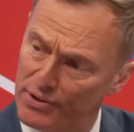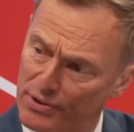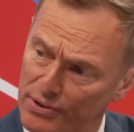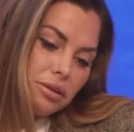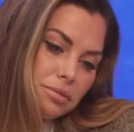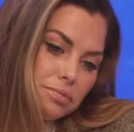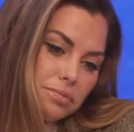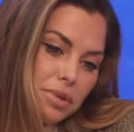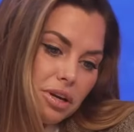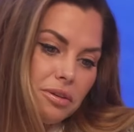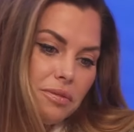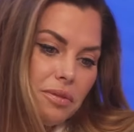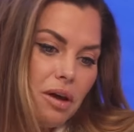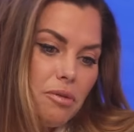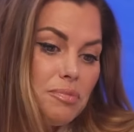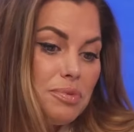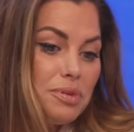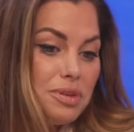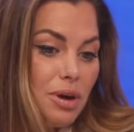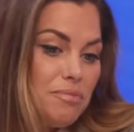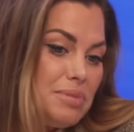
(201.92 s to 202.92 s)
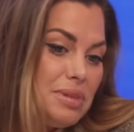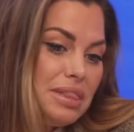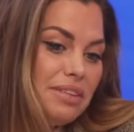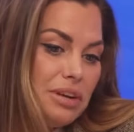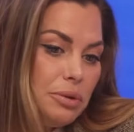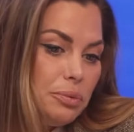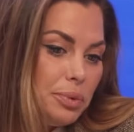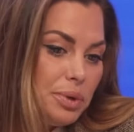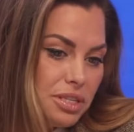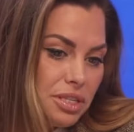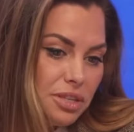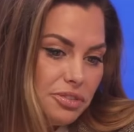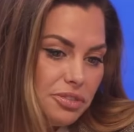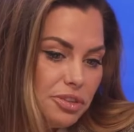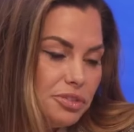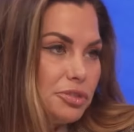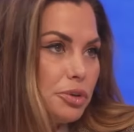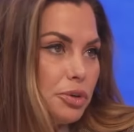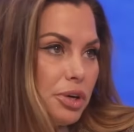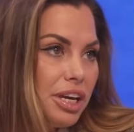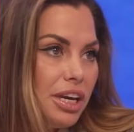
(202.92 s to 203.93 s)
Well, I've been living in Windsor
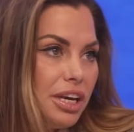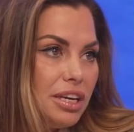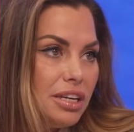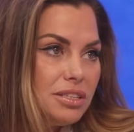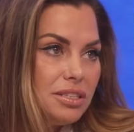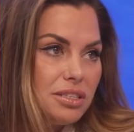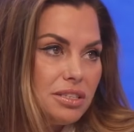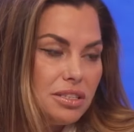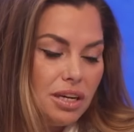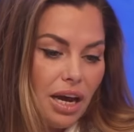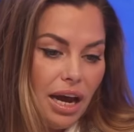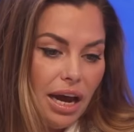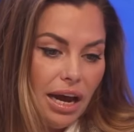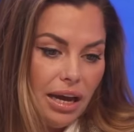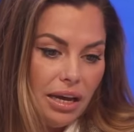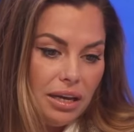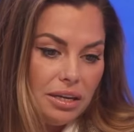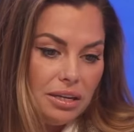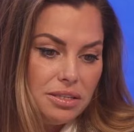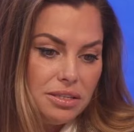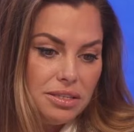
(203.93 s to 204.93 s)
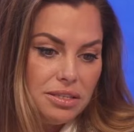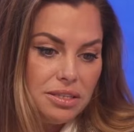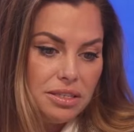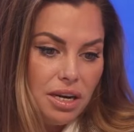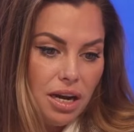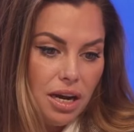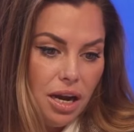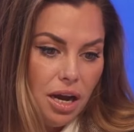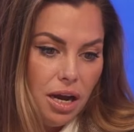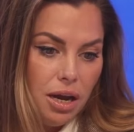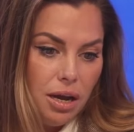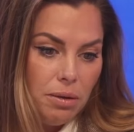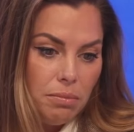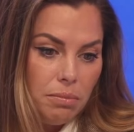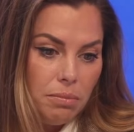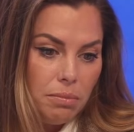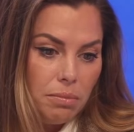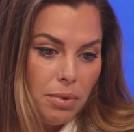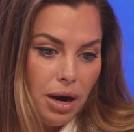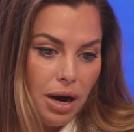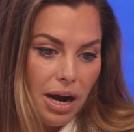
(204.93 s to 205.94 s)
for 4 years, and
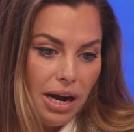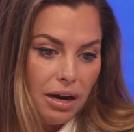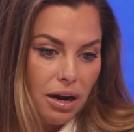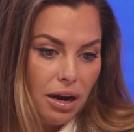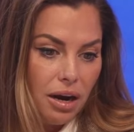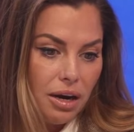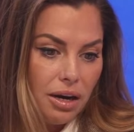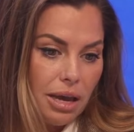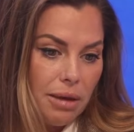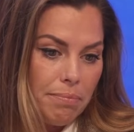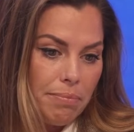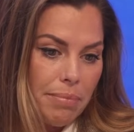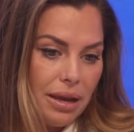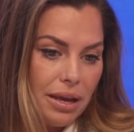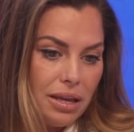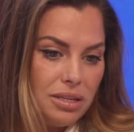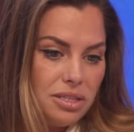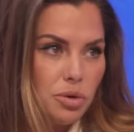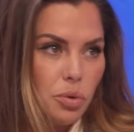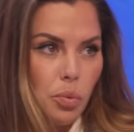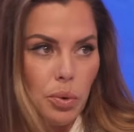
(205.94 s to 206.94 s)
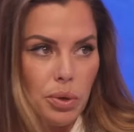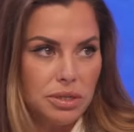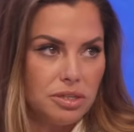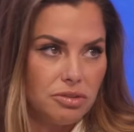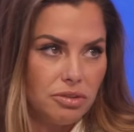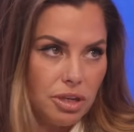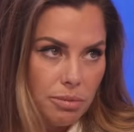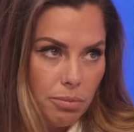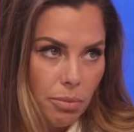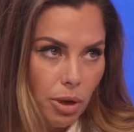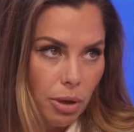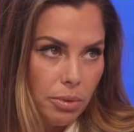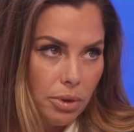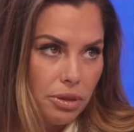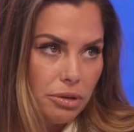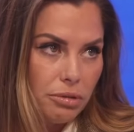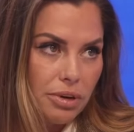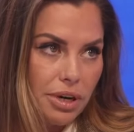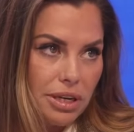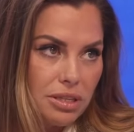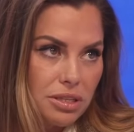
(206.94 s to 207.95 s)
I can't get back into Windsor at the
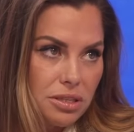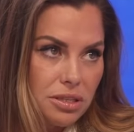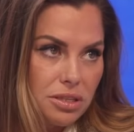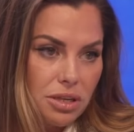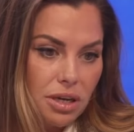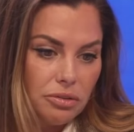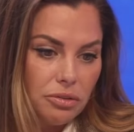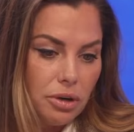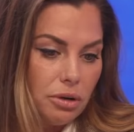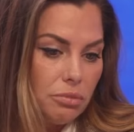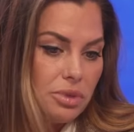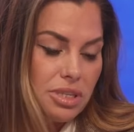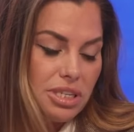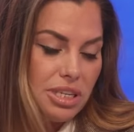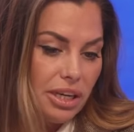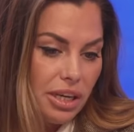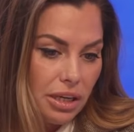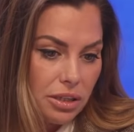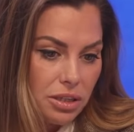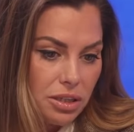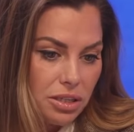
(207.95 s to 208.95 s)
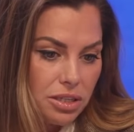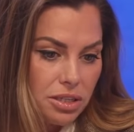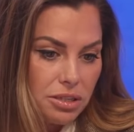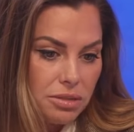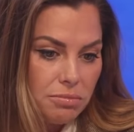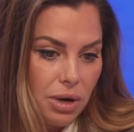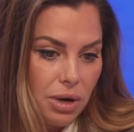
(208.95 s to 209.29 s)
moment. The rents have gone ridiculous.